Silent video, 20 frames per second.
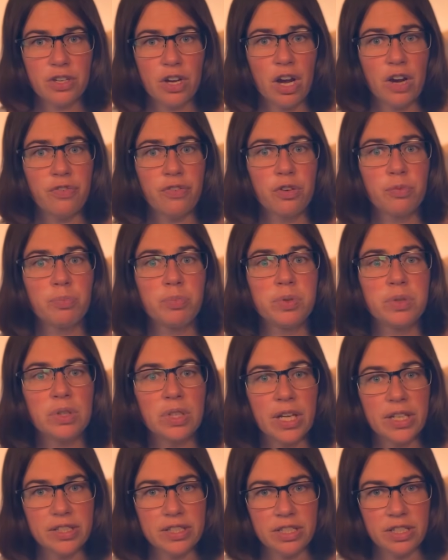offered
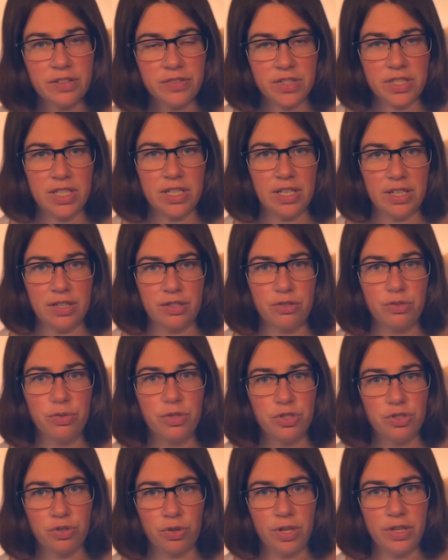plenty of seating to
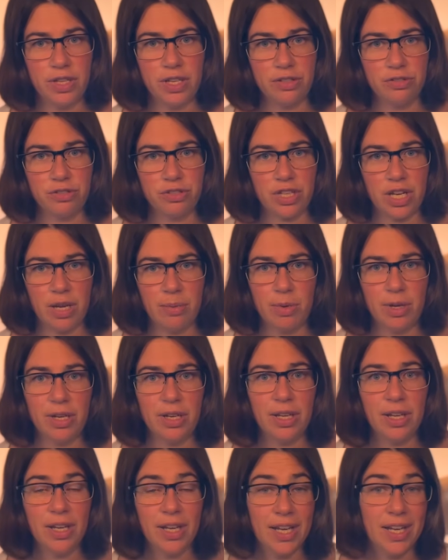enjoy the
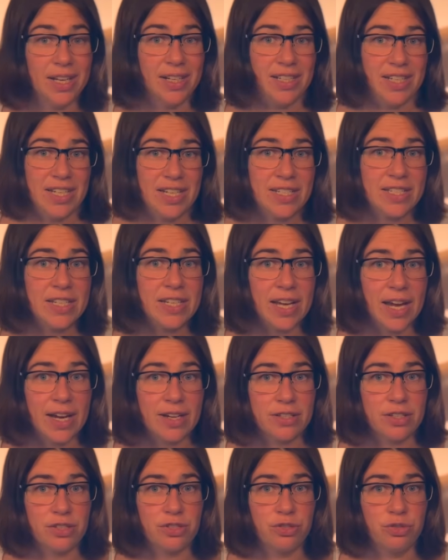entertainment and easy
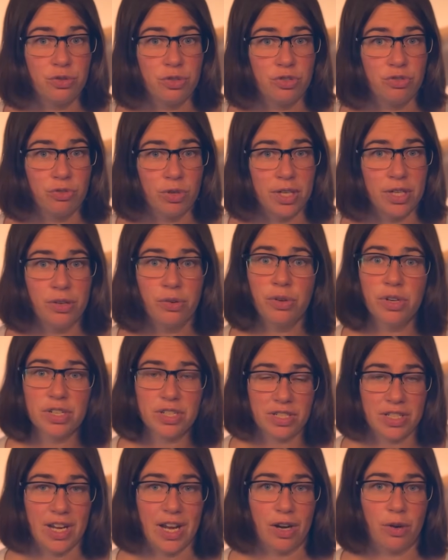access to a drink or a
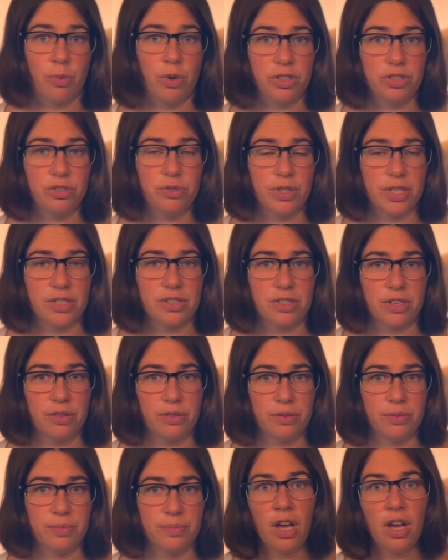snack while doing so.
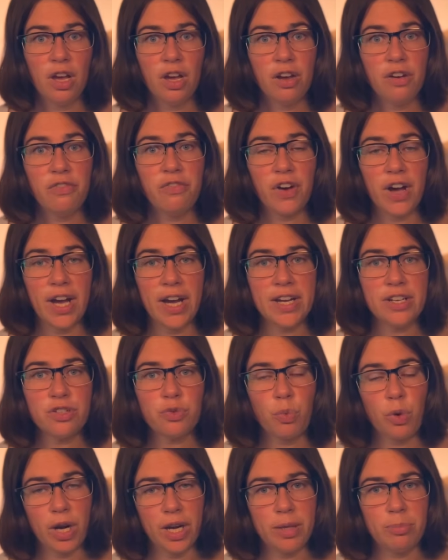Vine's
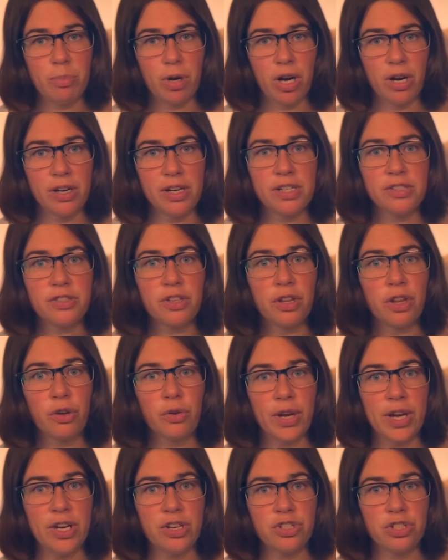Wine Bar is the
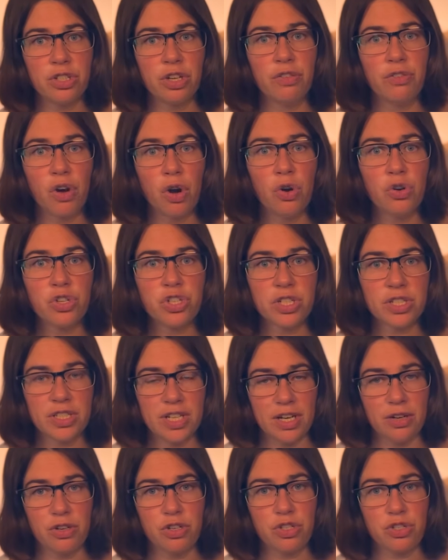location of Ocean
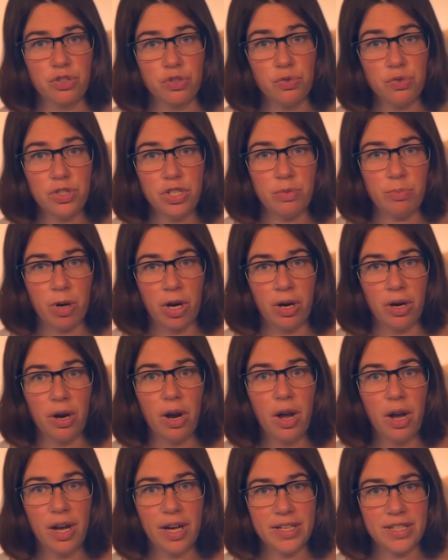Terrace Sushi Bar
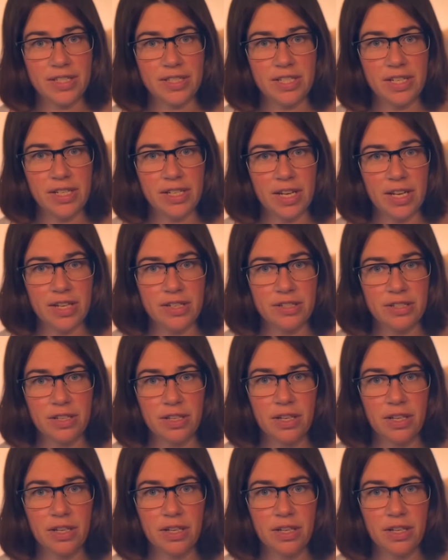on sea days.